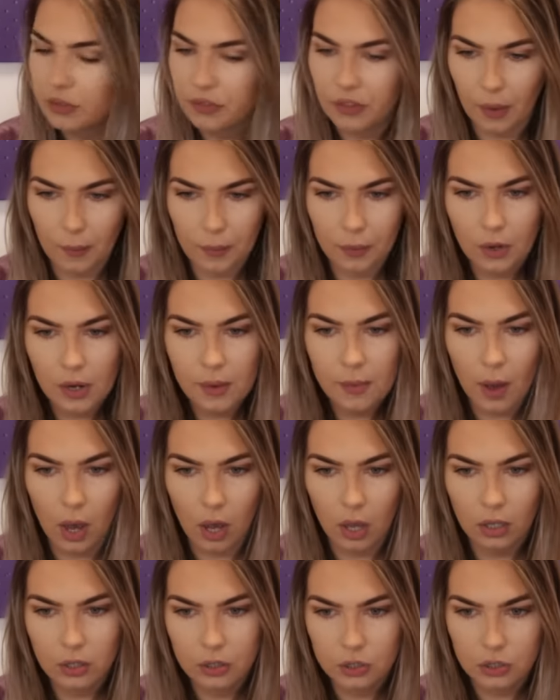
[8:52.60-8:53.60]
February,
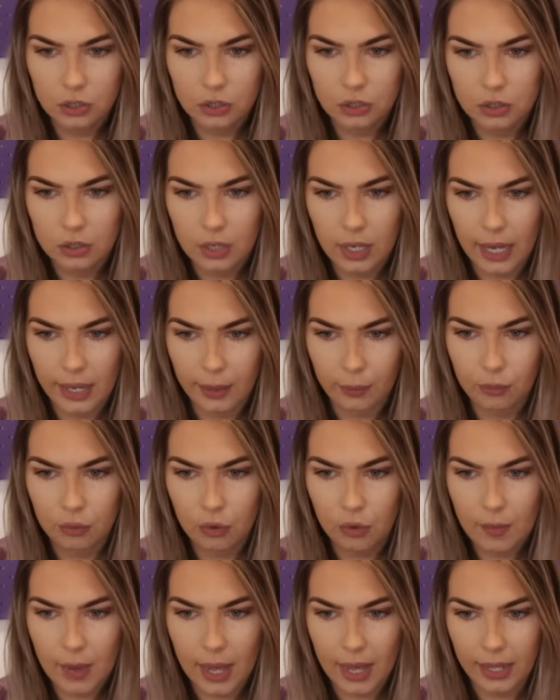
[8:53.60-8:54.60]
March,
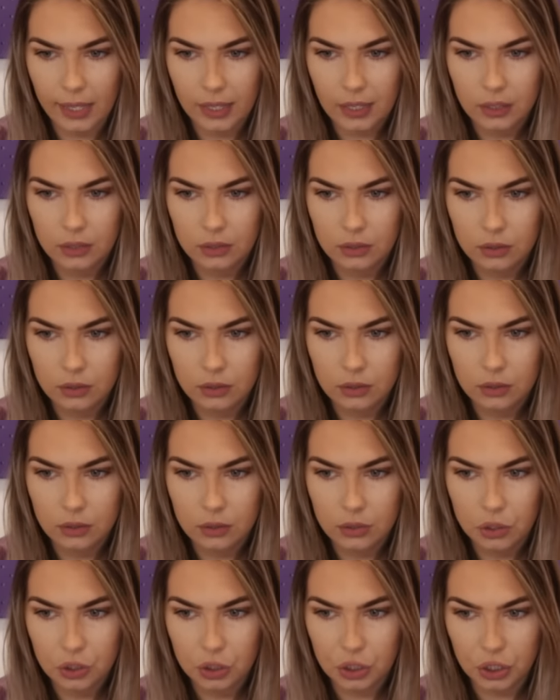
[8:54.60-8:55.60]
April, May,
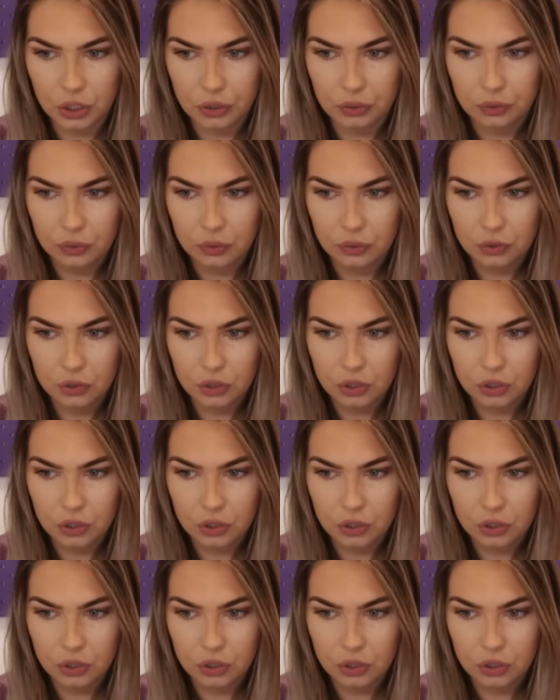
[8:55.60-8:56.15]
June.